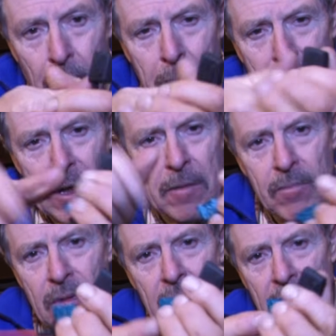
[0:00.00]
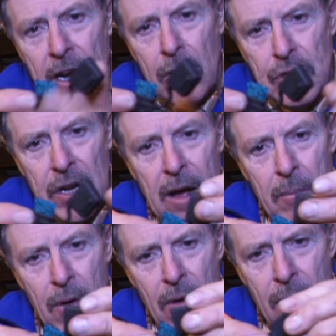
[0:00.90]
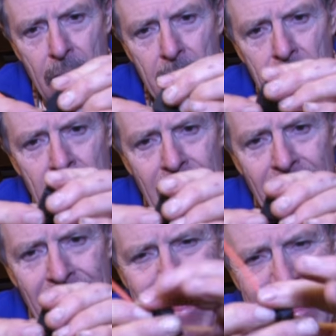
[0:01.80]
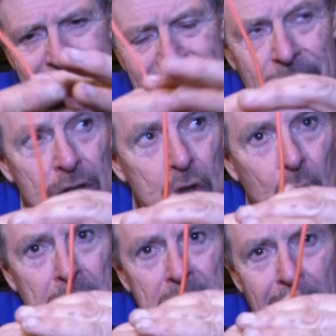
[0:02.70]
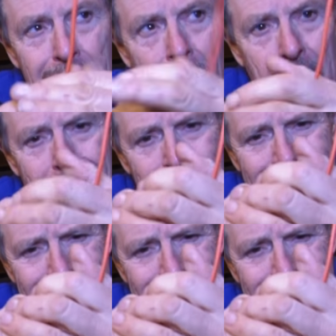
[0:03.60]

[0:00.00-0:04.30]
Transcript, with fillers: pop it in, close it up, squeeze that rubber